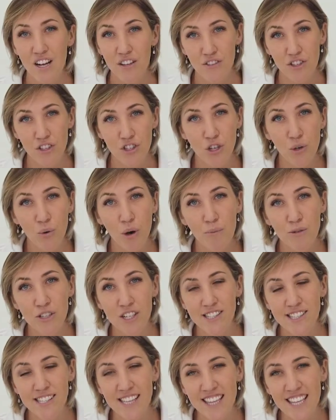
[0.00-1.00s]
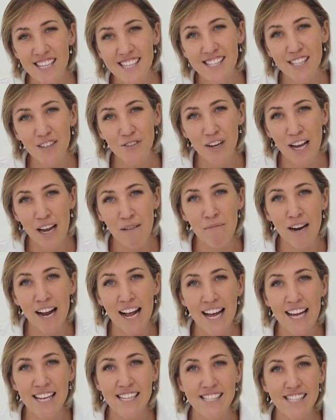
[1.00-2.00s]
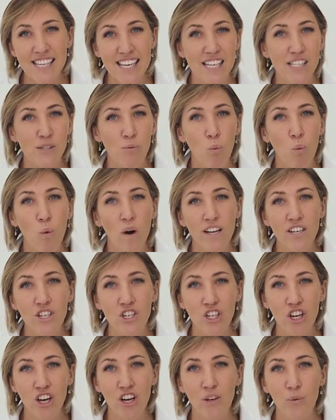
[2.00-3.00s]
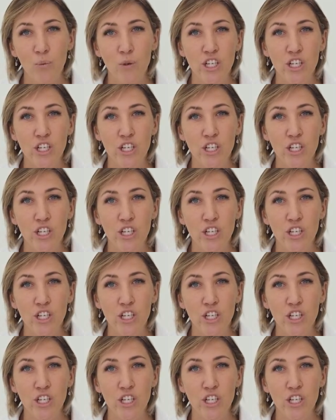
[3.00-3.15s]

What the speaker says: The two options that this little camera has is one shot,